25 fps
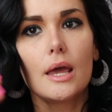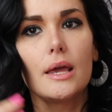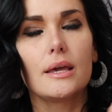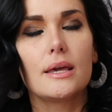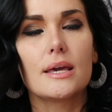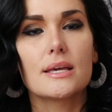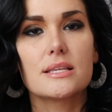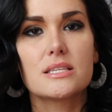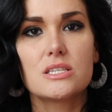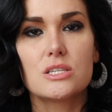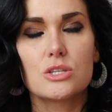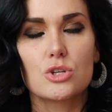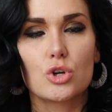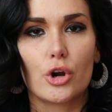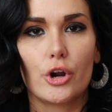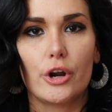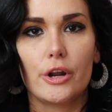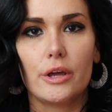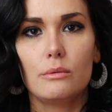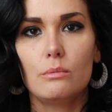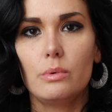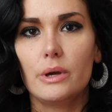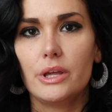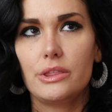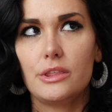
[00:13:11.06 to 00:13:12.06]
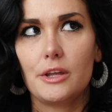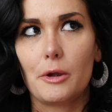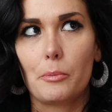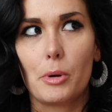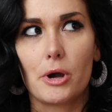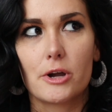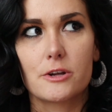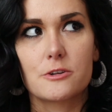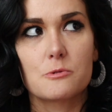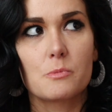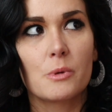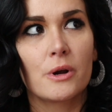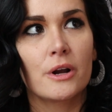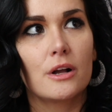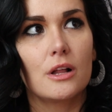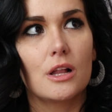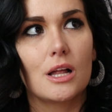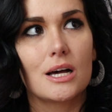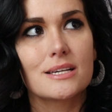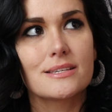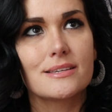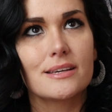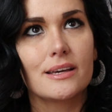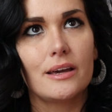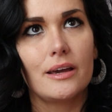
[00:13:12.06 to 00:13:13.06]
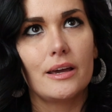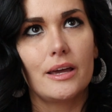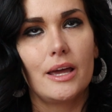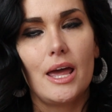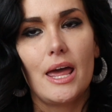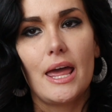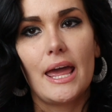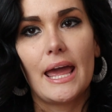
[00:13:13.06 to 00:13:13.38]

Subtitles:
get started with their Poshmark closet.